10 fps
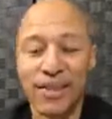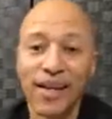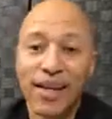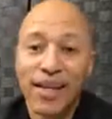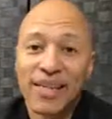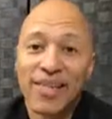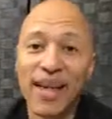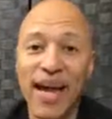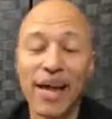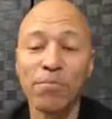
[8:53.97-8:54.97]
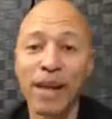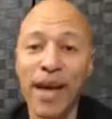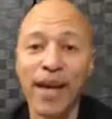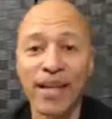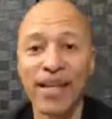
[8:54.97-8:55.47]
at least I got a
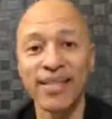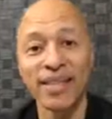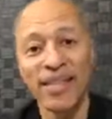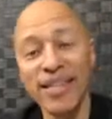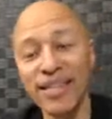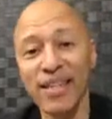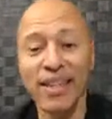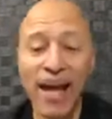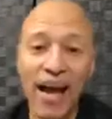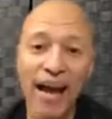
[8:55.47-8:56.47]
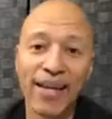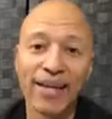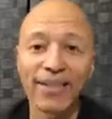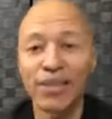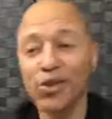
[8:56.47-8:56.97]
man, he's a decent guy, he
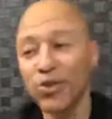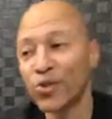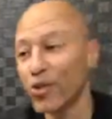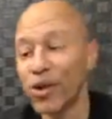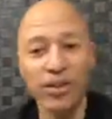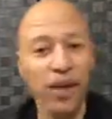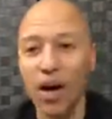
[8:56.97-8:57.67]
doesn't do drugs.